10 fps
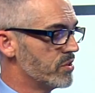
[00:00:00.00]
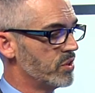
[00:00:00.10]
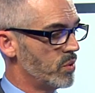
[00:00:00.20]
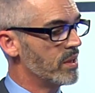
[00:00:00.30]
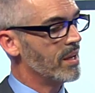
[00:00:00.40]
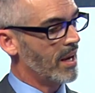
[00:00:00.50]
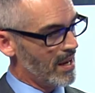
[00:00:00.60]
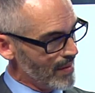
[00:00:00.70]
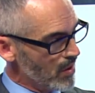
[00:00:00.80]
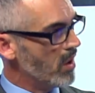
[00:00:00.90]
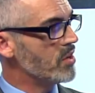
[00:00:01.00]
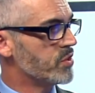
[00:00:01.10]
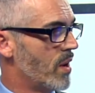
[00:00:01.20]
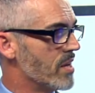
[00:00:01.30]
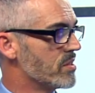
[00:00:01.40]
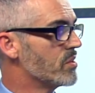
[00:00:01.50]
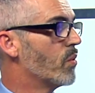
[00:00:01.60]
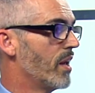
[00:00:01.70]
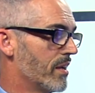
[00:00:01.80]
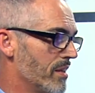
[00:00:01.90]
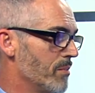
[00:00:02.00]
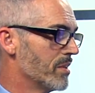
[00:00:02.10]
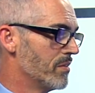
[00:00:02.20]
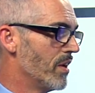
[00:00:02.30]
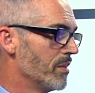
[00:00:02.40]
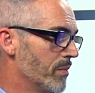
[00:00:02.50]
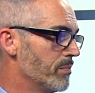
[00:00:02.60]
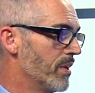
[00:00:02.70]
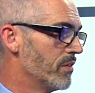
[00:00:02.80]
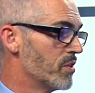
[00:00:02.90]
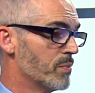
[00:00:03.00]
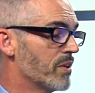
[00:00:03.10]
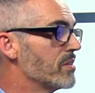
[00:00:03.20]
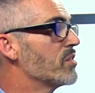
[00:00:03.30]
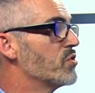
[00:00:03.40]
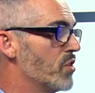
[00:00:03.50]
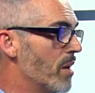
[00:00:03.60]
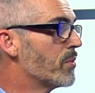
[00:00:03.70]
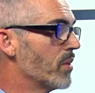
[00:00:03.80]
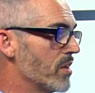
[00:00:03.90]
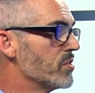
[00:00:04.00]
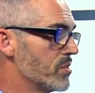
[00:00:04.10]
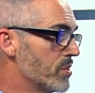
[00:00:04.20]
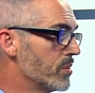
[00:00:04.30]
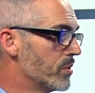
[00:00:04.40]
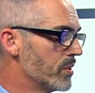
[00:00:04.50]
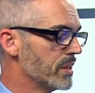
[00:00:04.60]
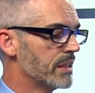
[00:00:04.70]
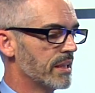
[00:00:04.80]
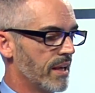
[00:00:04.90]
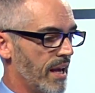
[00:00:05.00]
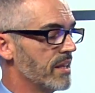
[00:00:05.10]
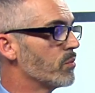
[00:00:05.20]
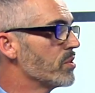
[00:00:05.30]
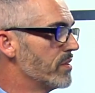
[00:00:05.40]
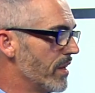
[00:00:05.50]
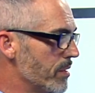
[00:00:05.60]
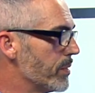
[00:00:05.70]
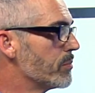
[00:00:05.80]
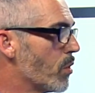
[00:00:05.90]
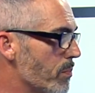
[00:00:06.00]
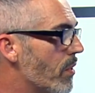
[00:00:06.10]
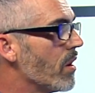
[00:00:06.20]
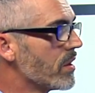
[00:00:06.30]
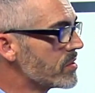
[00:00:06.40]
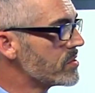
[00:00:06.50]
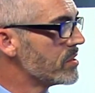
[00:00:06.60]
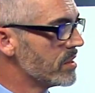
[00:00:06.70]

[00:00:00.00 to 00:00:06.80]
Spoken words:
too. And that also has its own economic development benefits because that's job creation too. And then we're developing more parks.